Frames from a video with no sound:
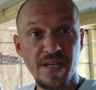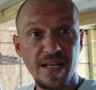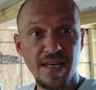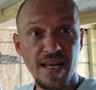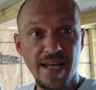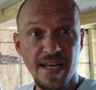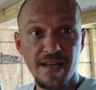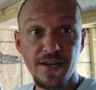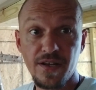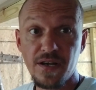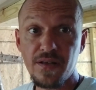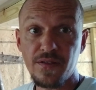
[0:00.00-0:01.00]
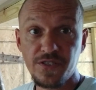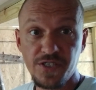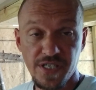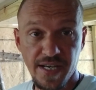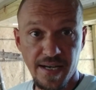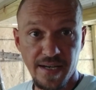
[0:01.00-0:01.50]
like any other
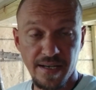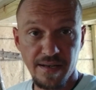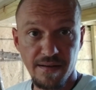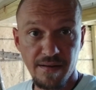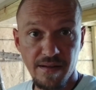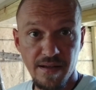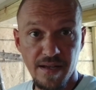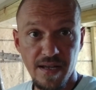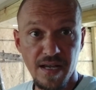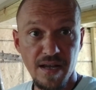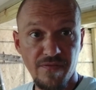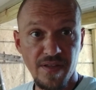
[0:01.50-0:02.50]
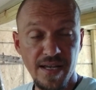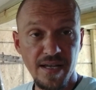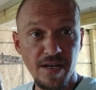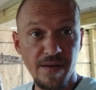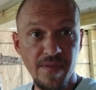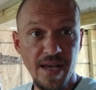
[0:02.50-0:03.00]
chicken, if they
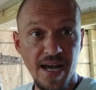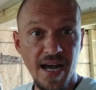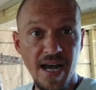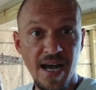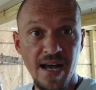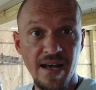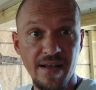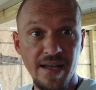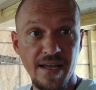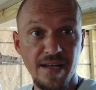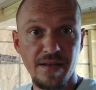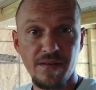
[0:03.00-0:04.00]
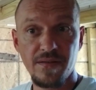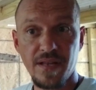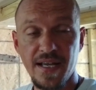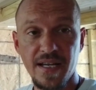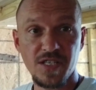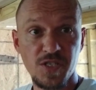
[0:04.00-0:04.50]
get up that high and
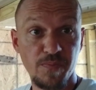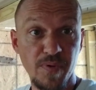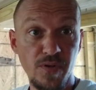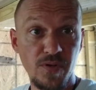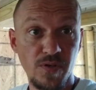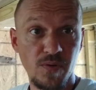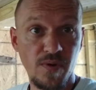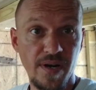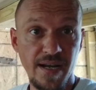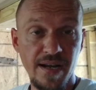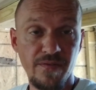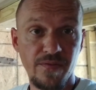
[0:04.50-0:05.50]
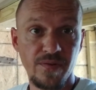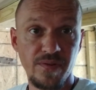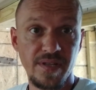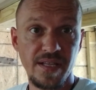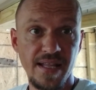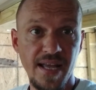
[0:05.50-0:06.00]
they get spooked or whatever,
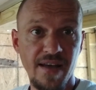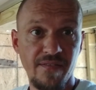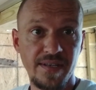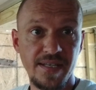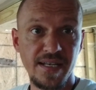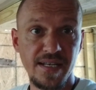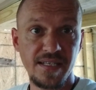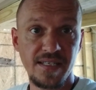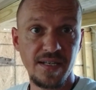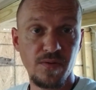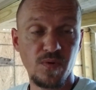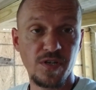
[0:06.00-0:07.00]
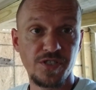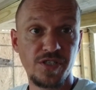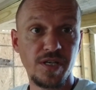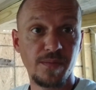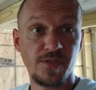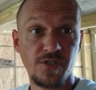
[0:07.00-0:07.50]
then they have a tendency to want to
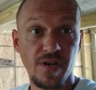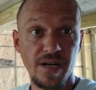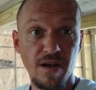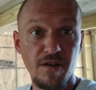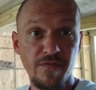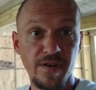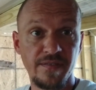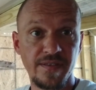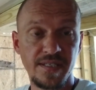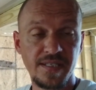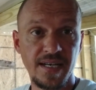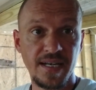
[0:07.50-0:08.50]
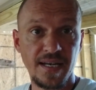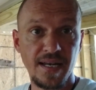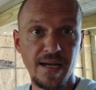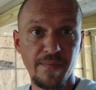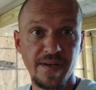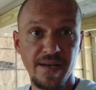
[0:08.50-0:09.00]
jump straight off of it instead of
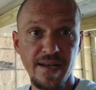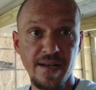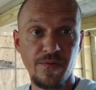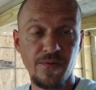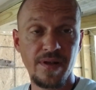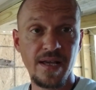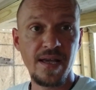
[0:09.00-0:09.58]
climbing down.